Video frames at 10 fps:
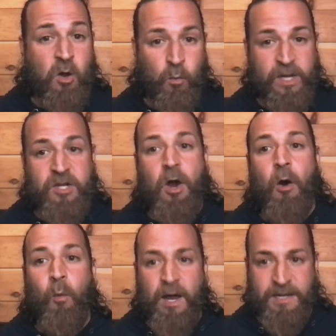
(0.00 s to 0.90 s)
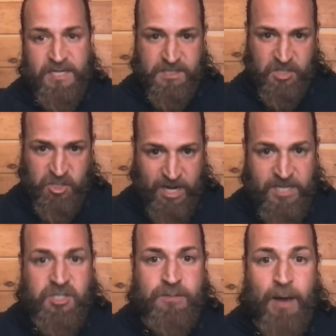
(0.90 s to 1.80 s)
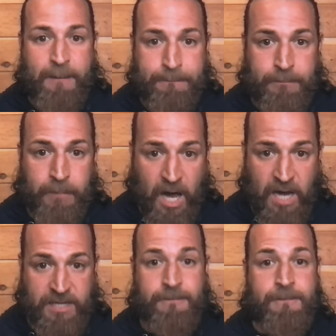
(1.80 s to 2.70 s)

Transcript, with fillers: We know what needs to change in my body.